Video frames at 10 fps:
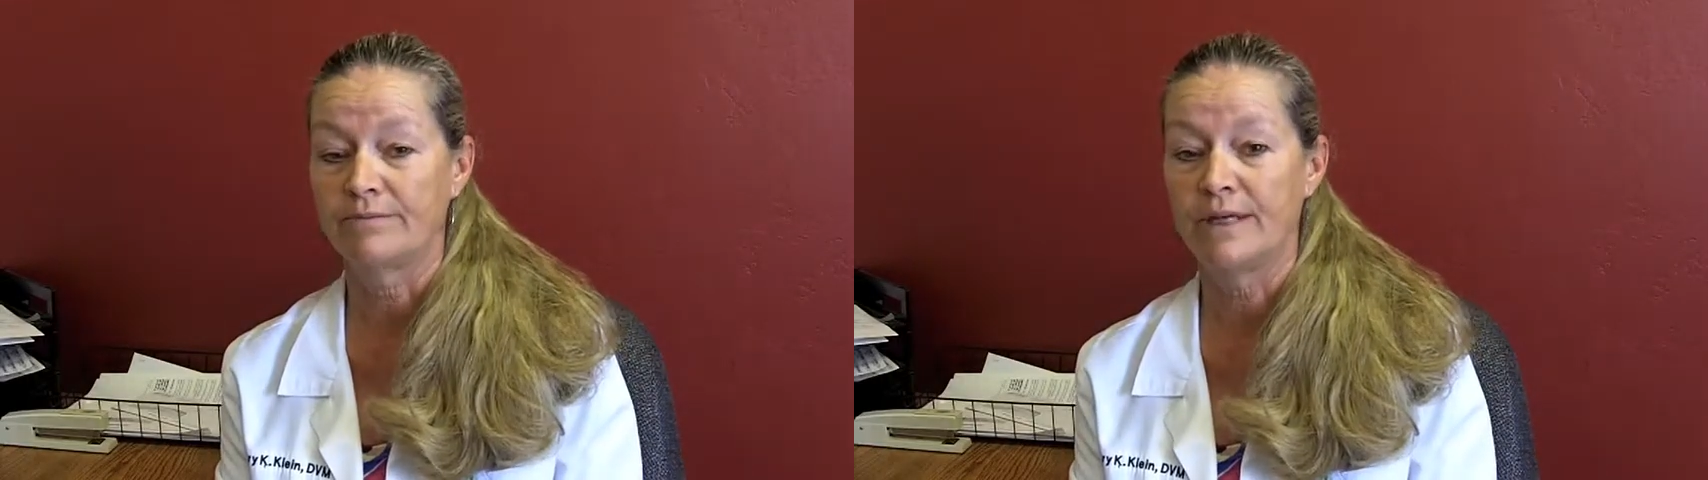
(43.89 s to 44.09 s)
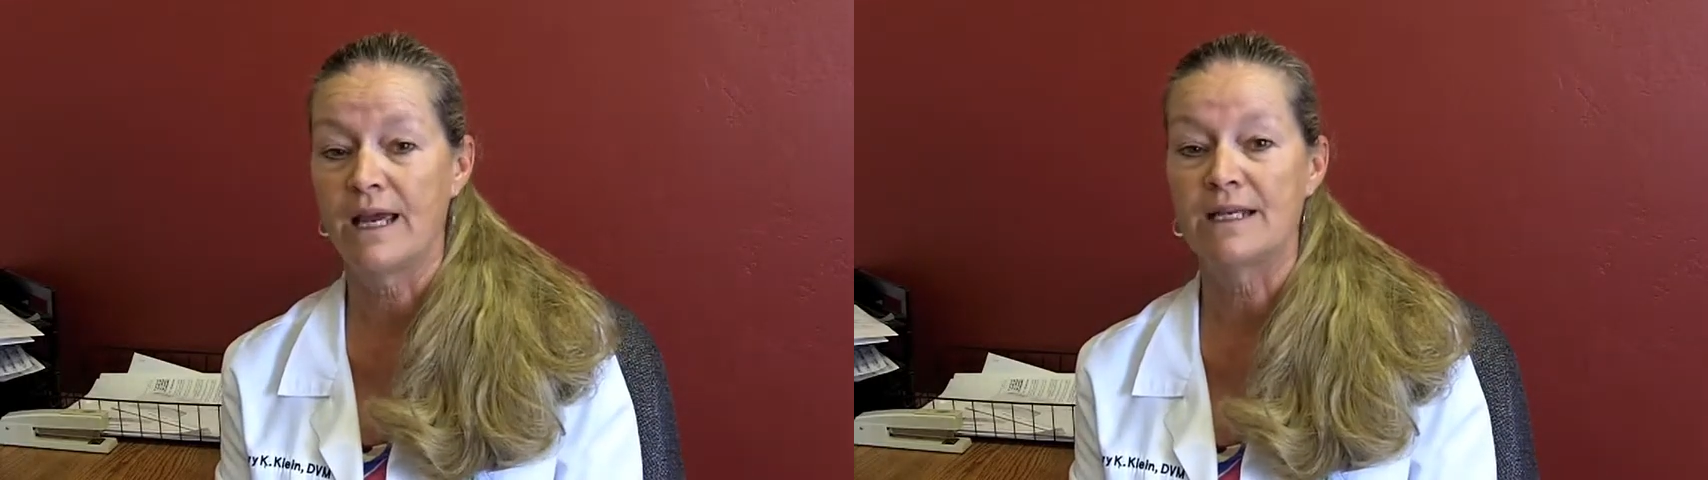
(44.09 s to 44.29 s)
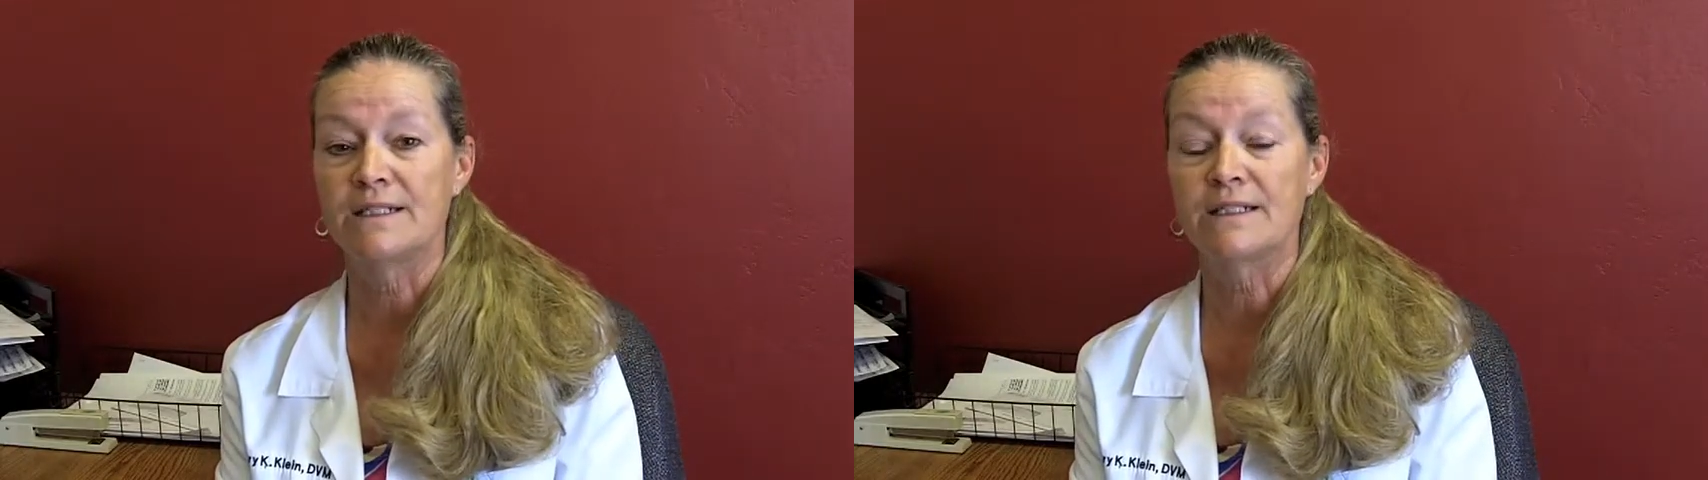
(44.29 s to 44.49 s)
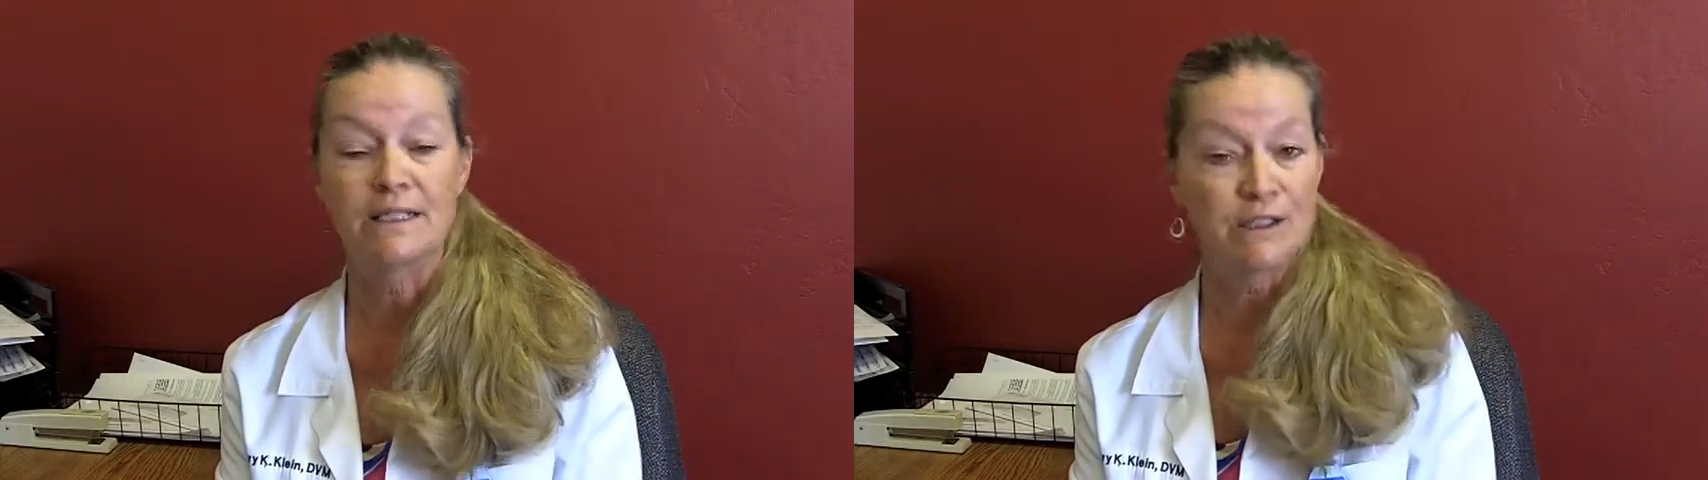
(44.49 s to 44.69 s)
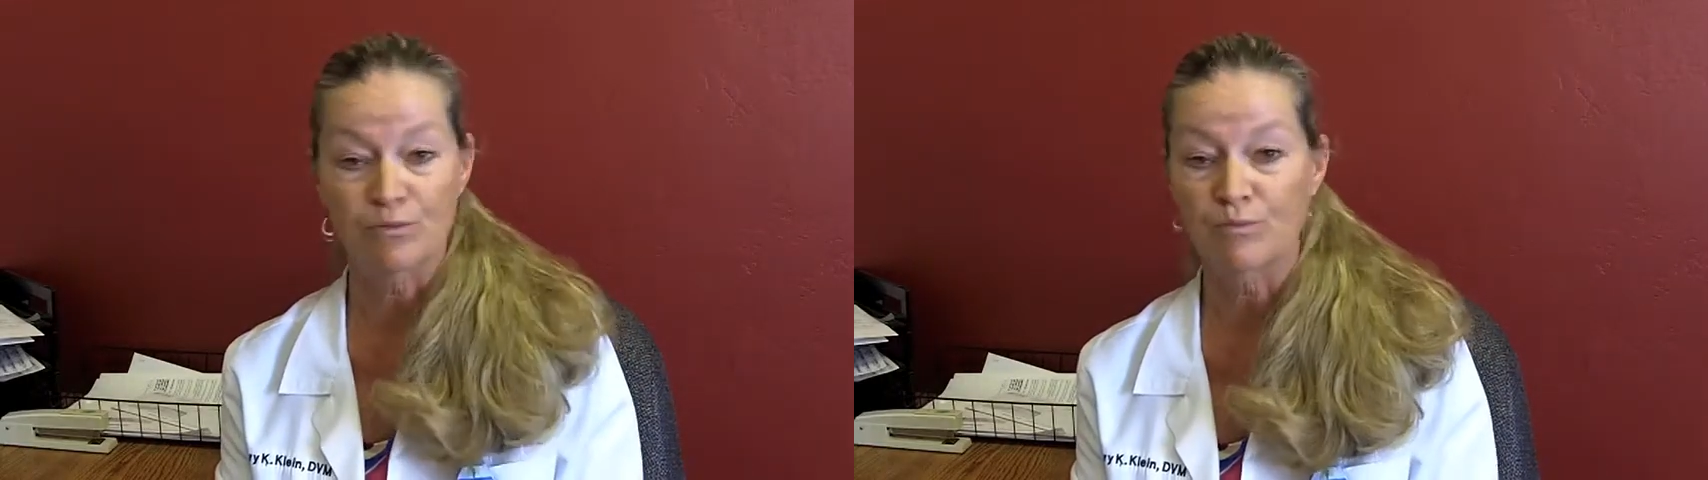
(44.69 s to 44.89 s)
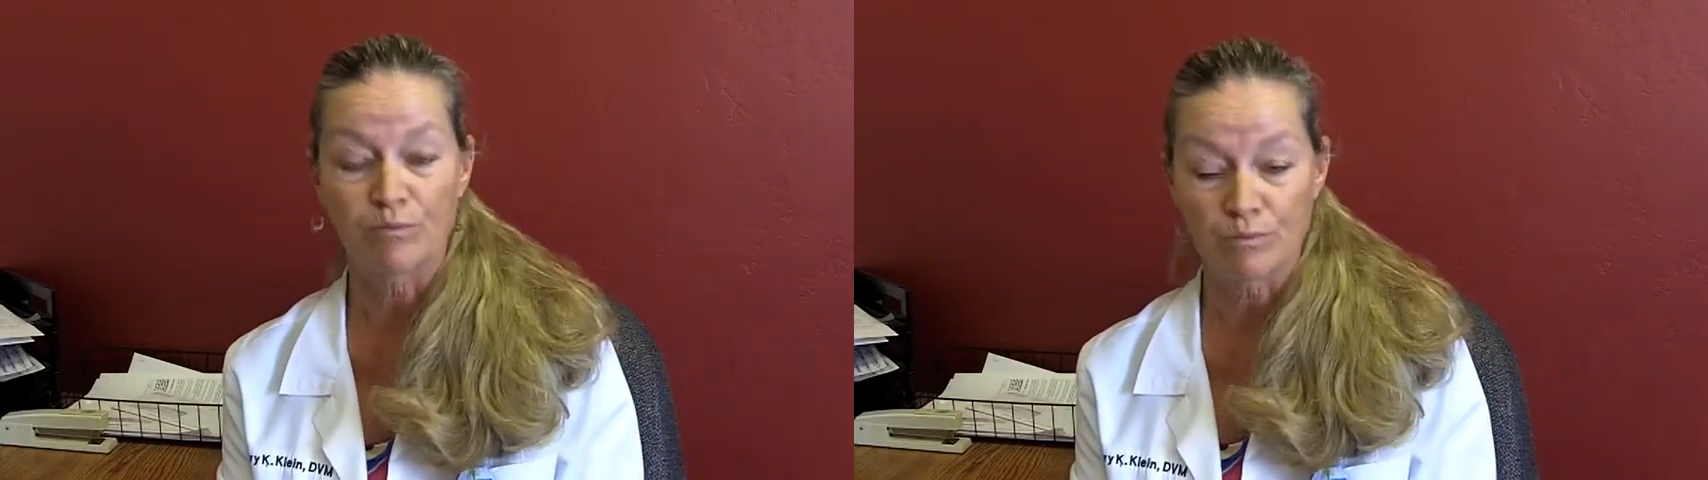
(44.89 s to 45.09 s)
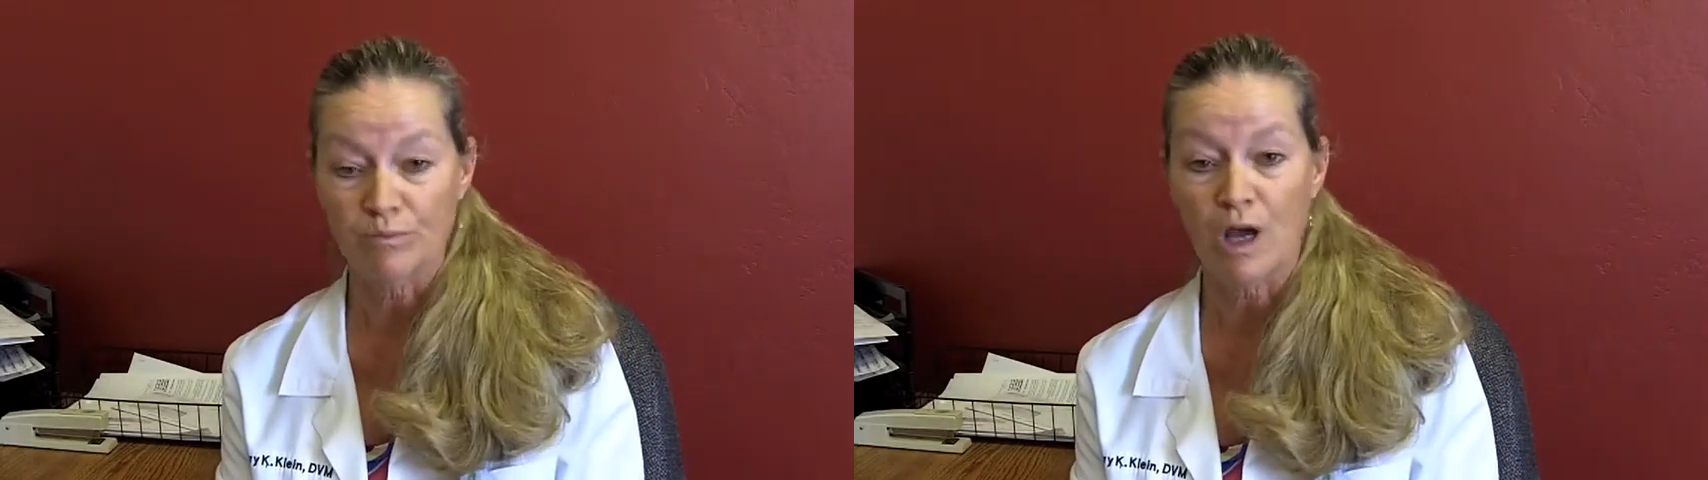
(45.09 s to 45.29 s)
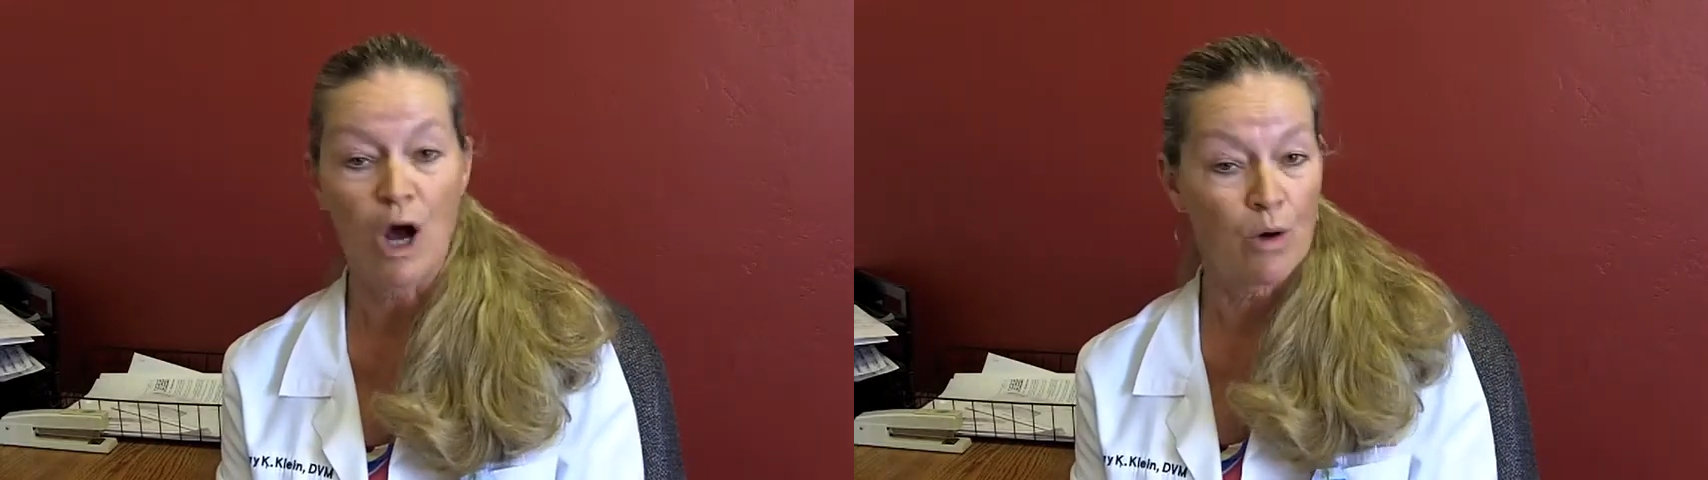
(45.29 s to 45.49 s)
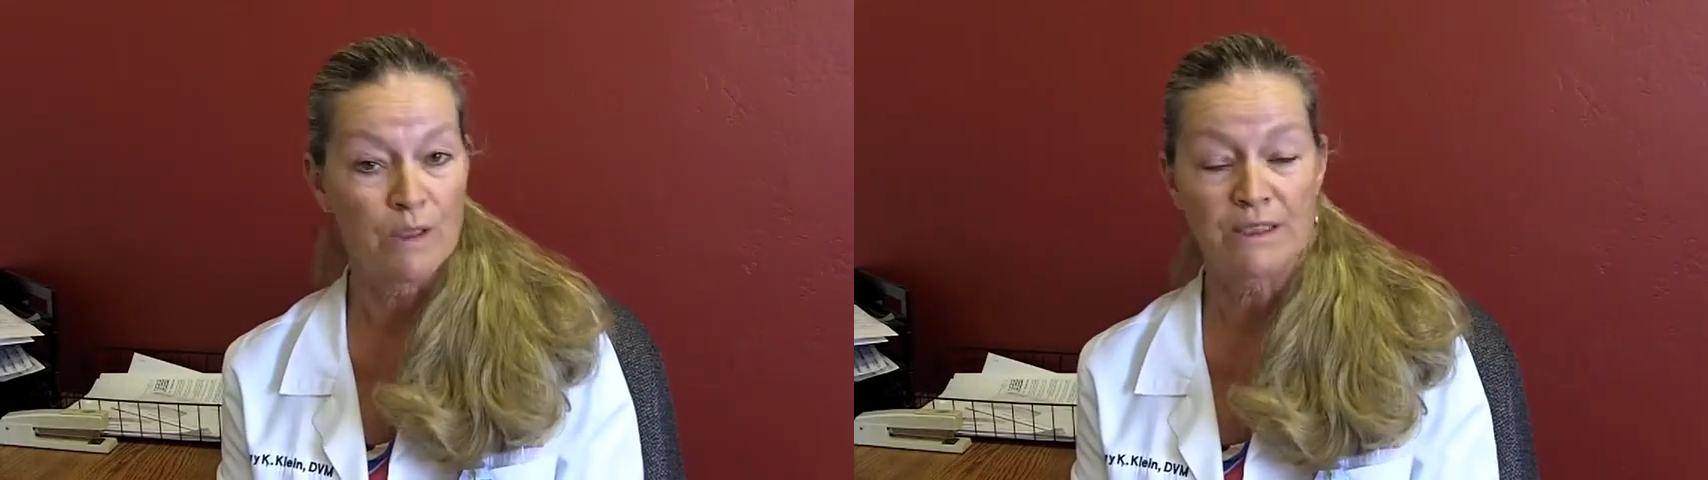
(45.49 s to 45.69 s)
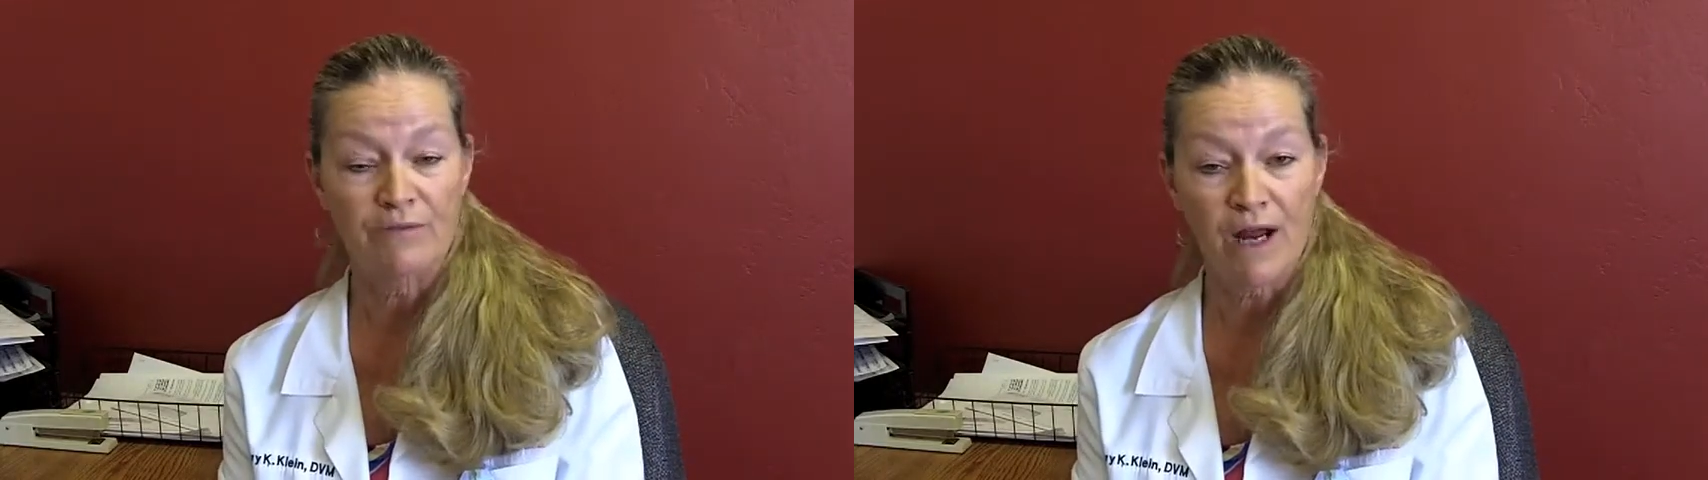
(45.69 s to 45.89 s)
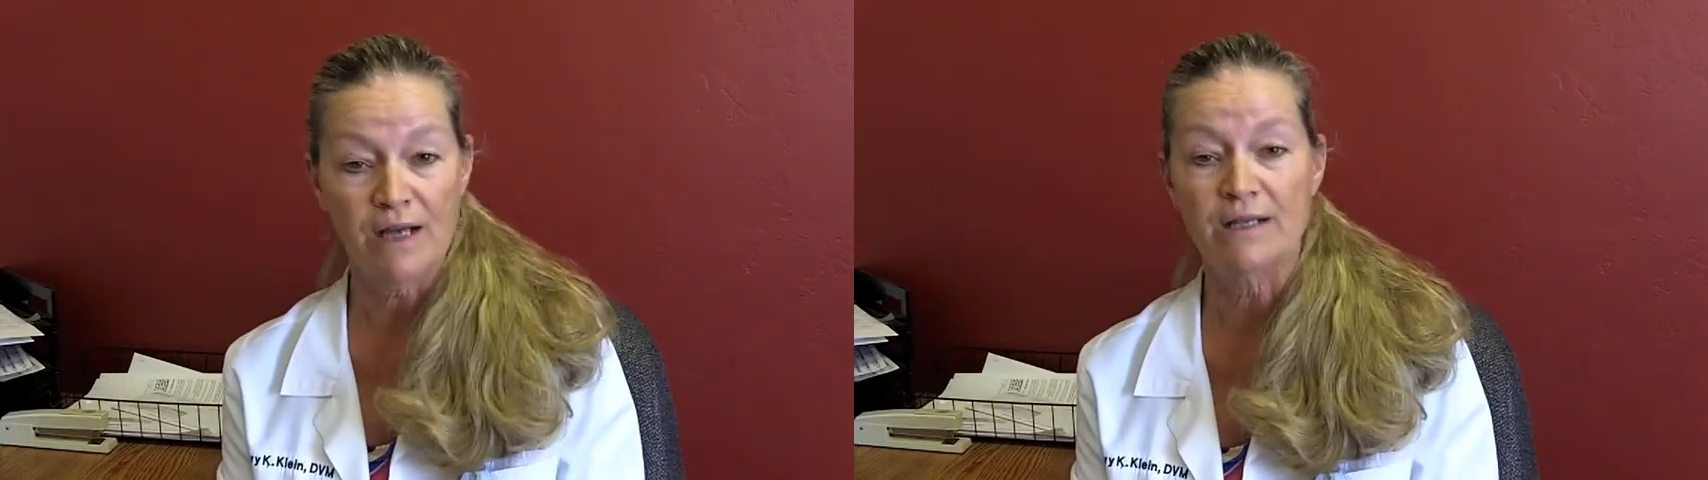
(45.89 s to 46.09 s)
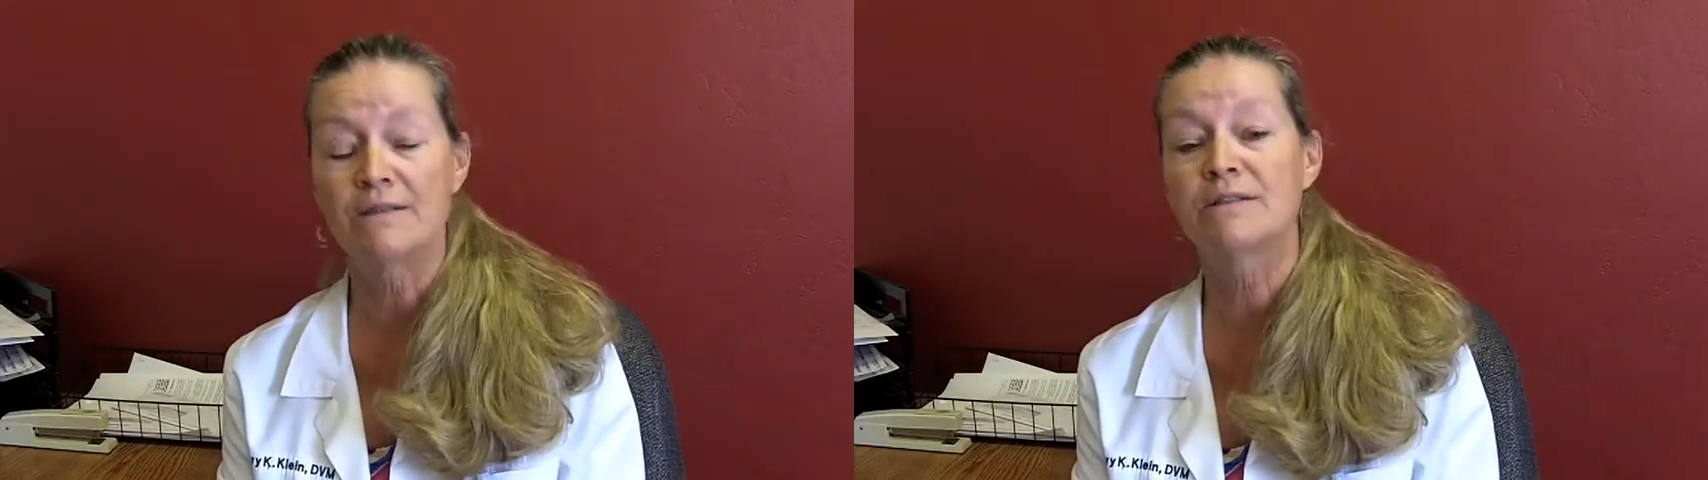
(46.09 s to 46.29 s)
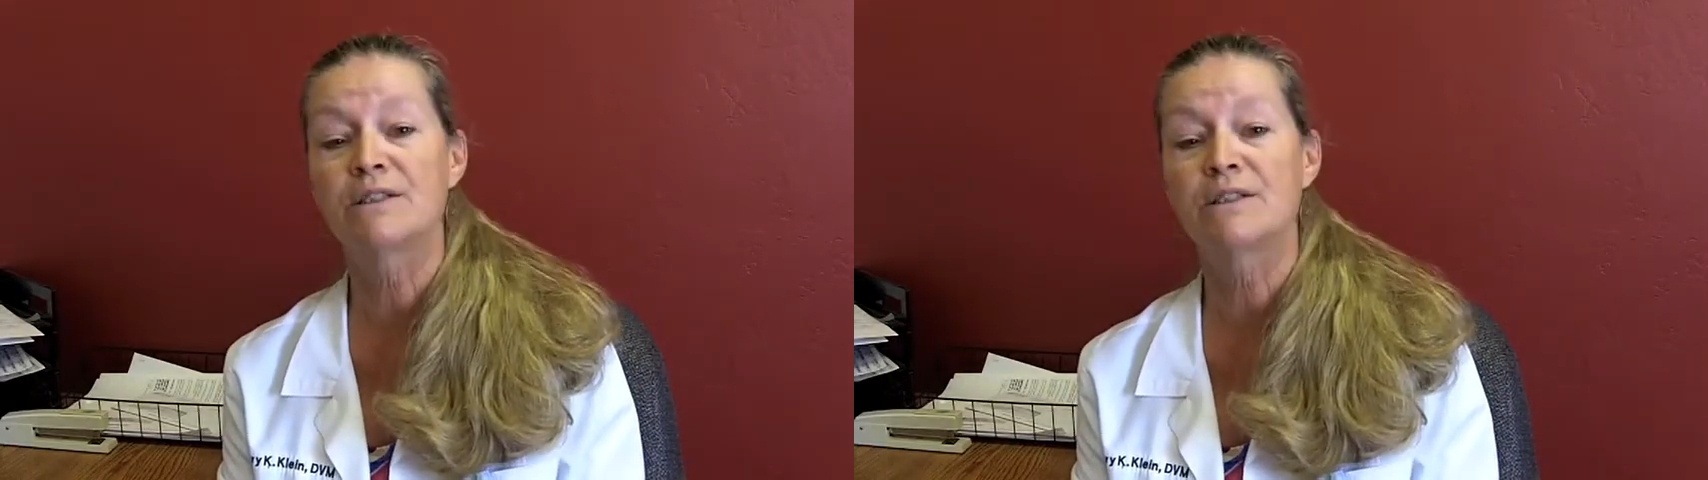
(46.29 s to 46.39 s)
and it's always dividing,